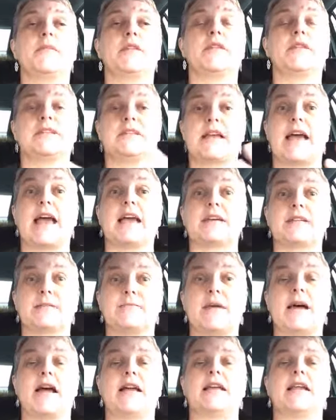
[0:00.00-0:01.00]
tax
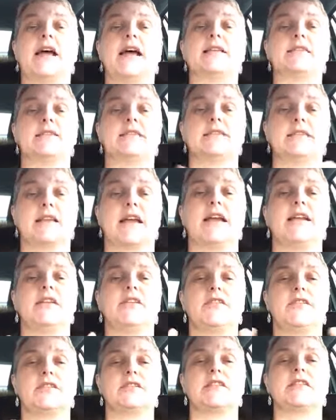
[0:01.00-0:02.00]
man has
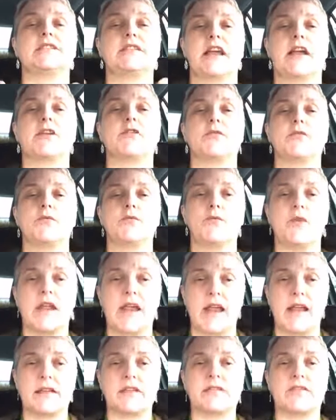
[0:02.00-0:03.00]
decided there's a certain
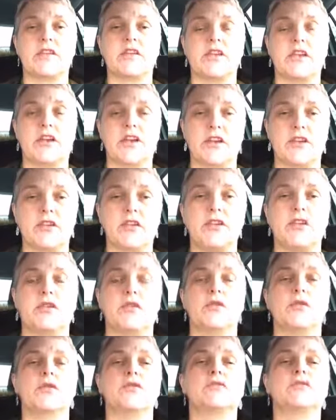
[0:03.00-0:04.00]
rate that you can
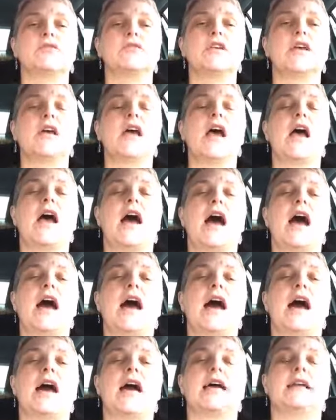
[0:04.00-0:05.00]
use,
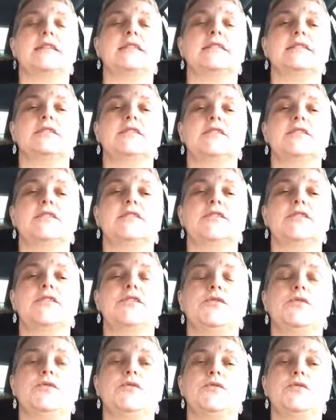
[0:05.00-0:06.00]
and
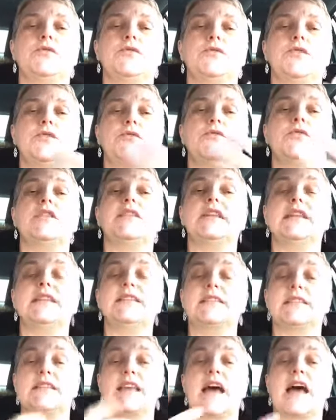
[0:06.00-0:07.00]
you
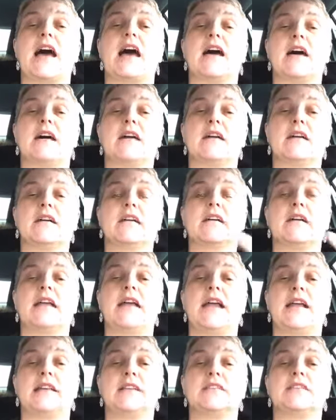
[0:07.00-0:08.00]
release that
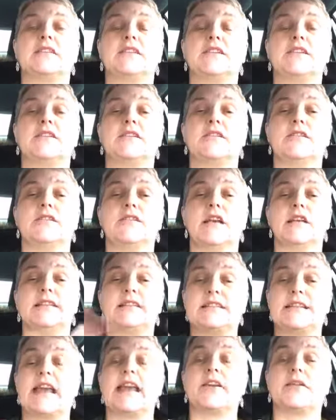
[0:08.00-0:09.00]

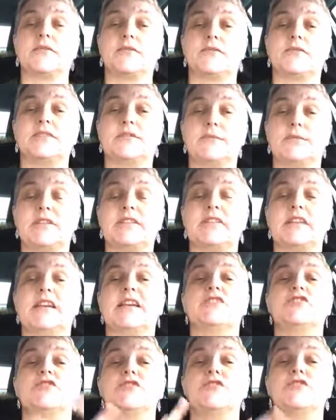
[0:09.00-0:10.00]
instead of
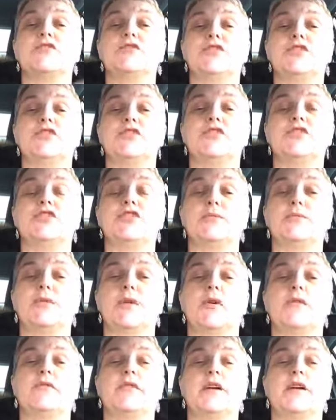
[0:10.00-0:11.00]
depreciation to reduce your
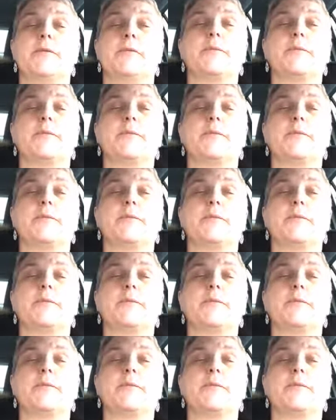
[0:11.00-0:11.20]
profit.